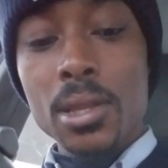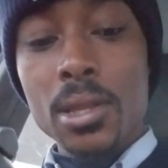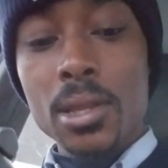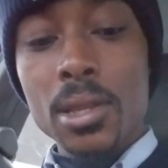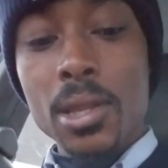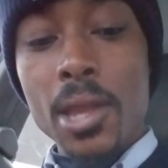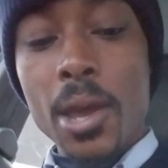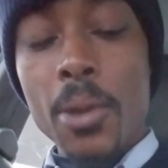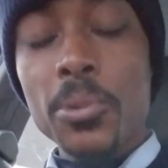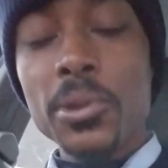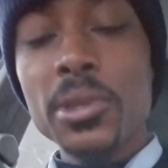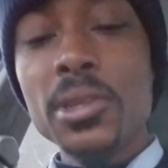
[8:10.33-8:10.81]

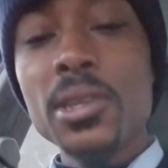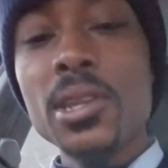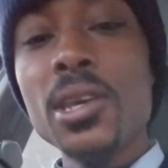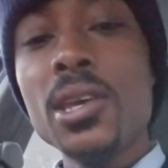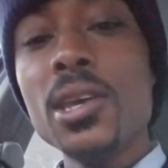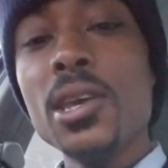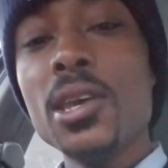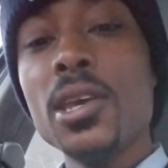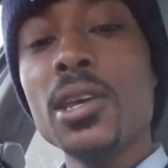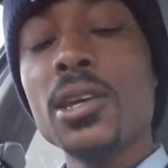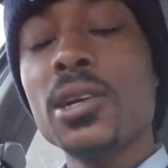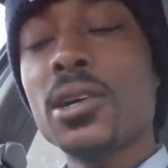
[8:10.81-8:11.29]
that we
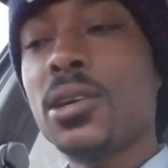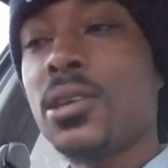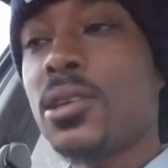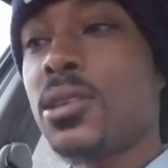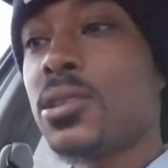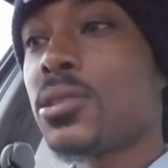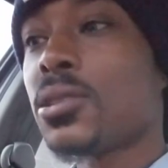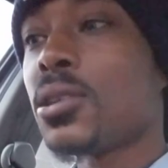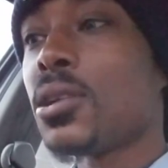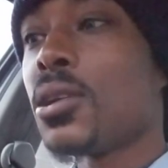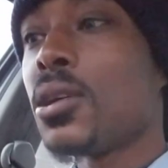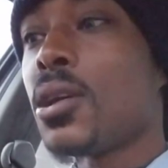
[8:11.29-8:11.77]
need.
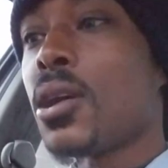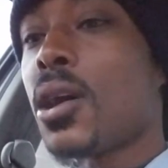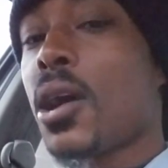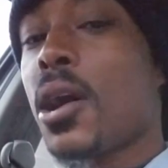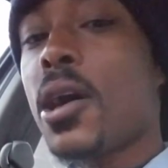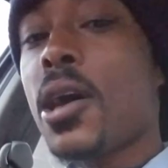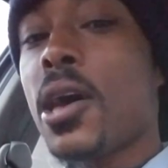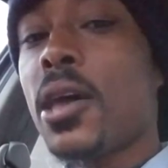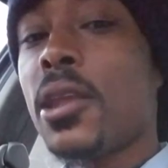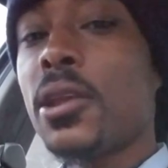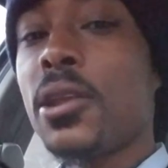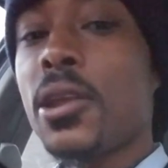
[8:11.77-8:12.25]

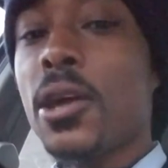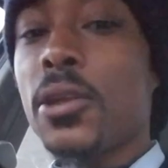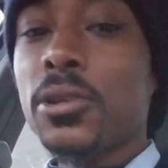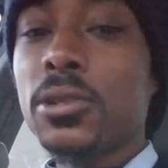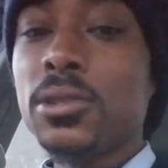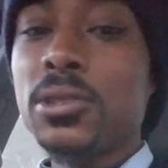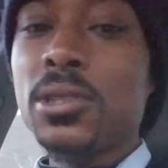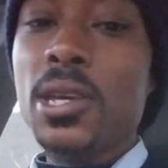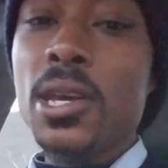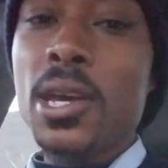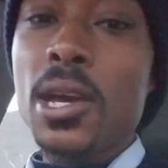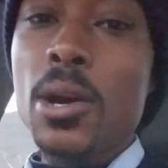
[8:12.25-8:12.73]
And another
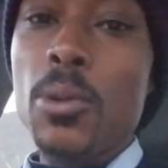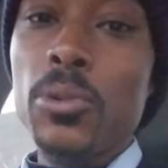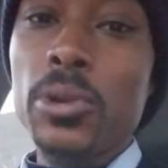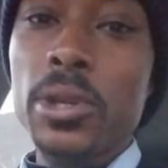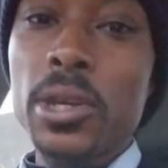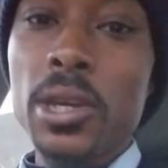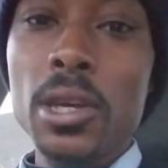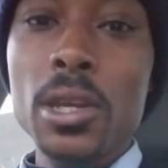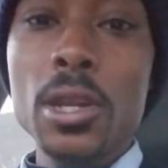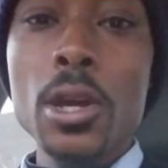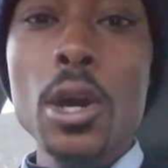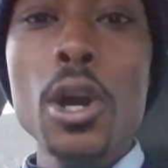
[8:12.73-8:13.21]
thing I want
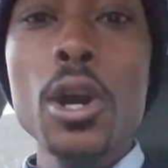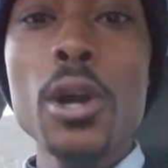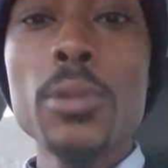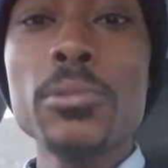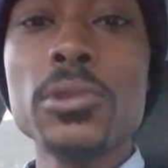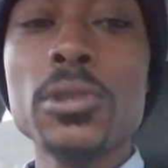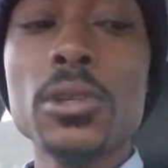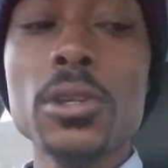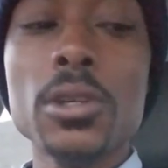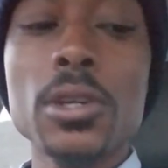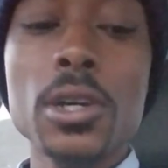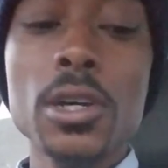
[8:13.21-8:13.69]
to hit home
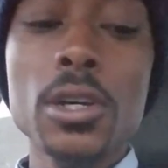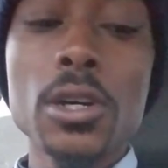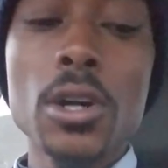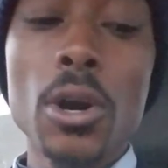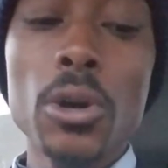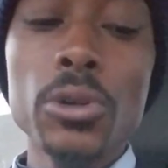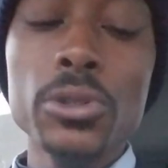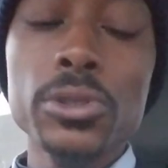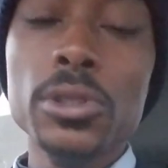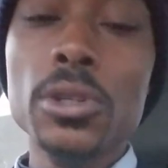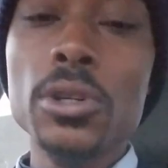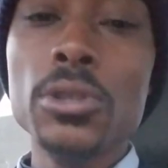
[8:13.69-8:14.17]
to
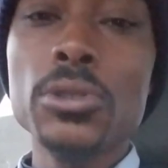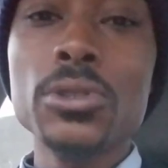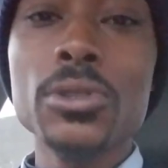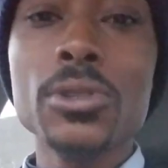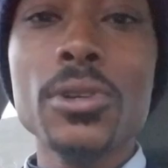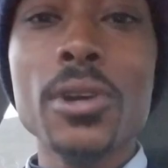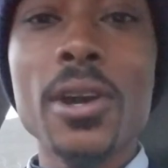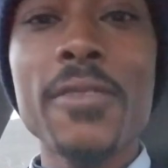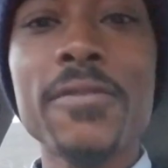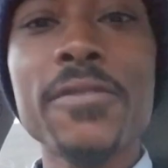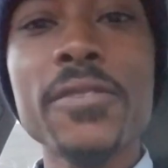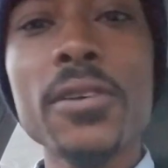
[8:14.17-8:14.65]
also
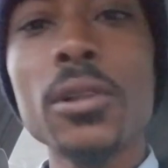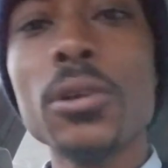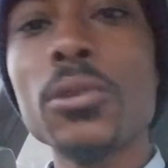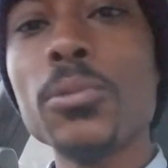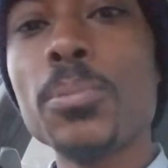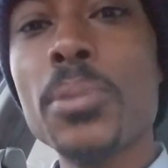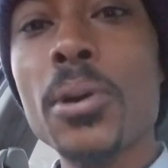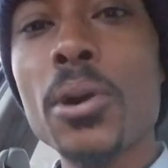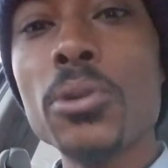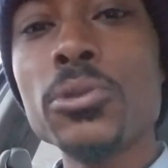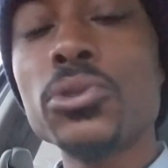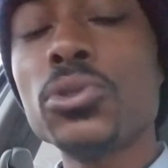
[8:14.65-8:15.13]
to our fellow
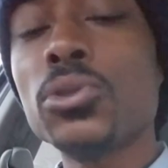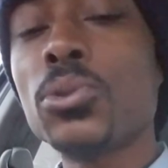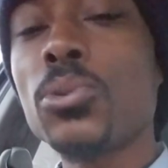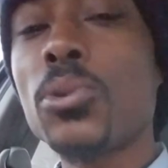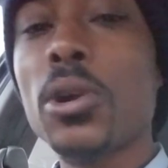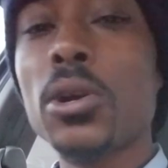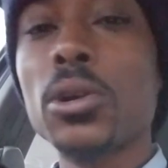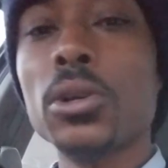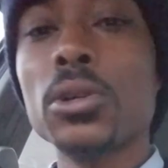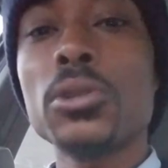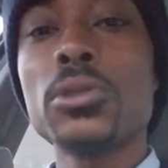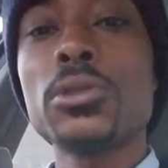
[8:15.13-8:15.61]
postal
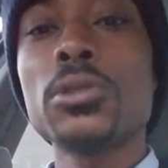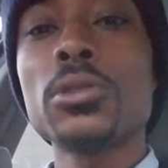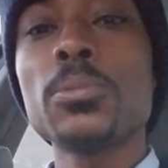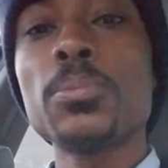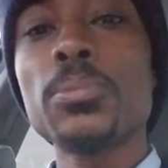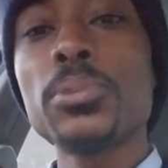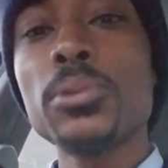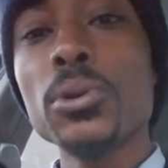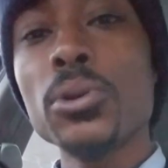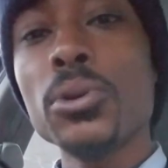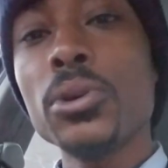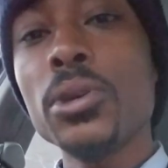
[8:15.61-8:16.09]
workers,
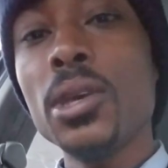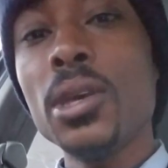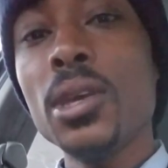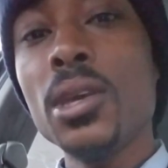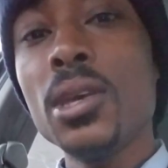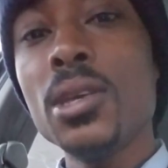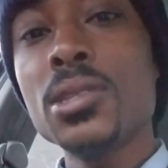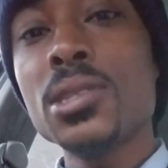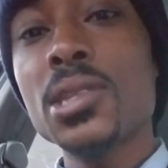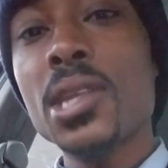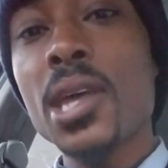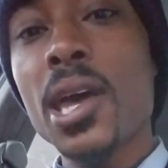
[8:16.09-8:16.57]

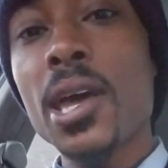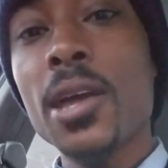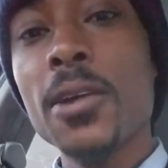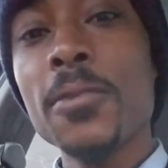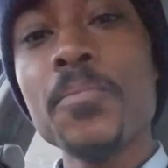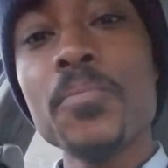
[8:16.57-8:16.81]
employees, that